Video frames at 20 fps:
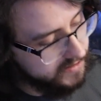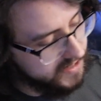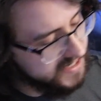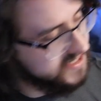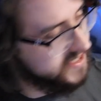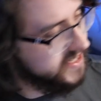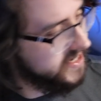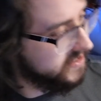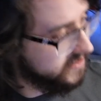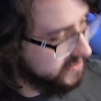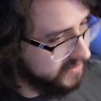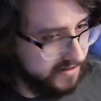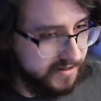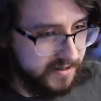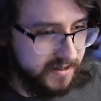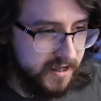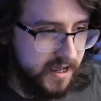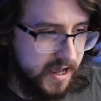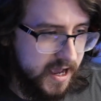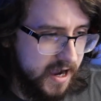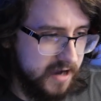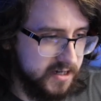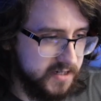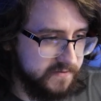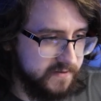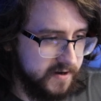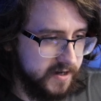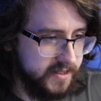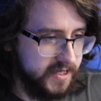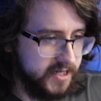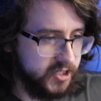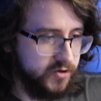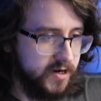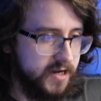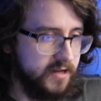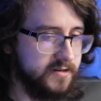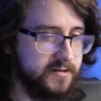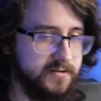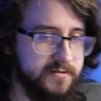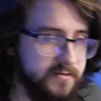think? How'd you find that
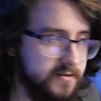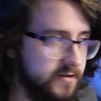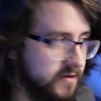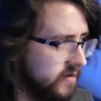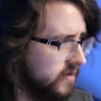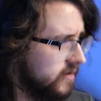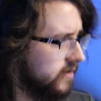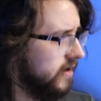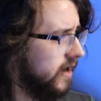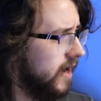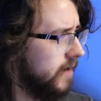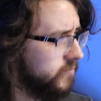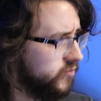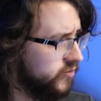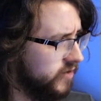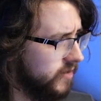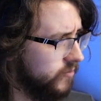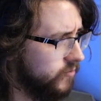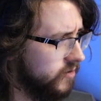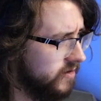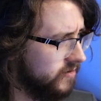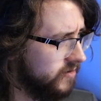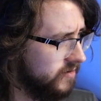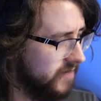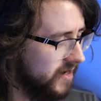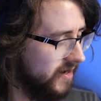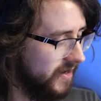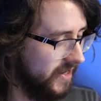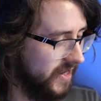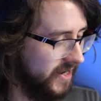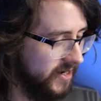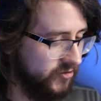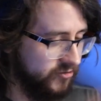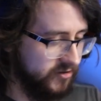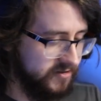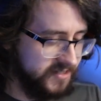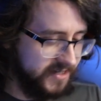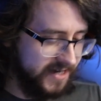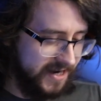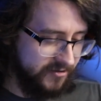trailer? I'm trying to work on my like
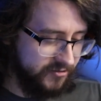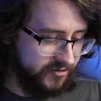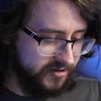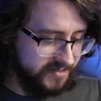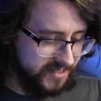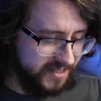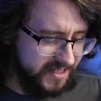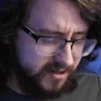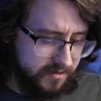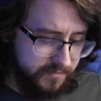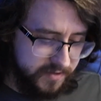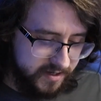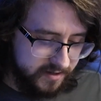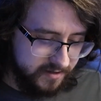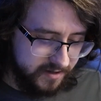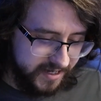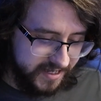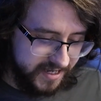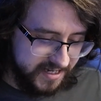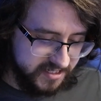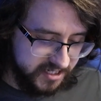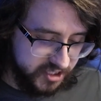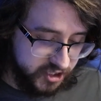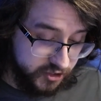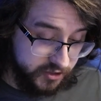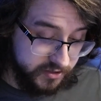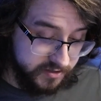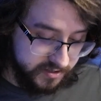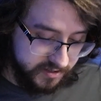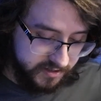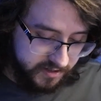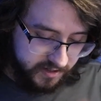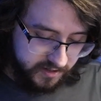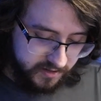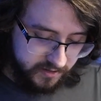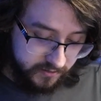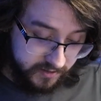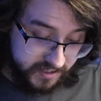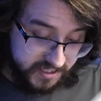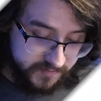intros and outros a little bit. I guess I should
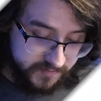release my